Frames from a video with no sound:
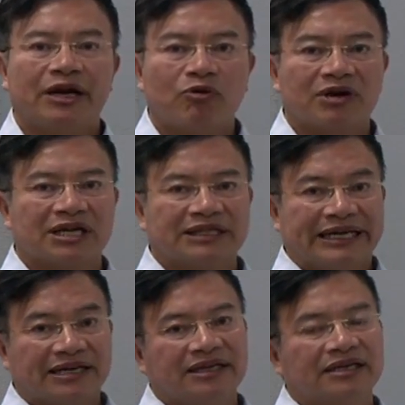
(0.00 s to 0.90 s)
network
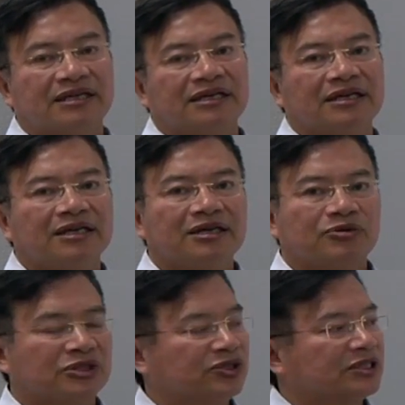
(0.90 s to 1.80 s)
technique, which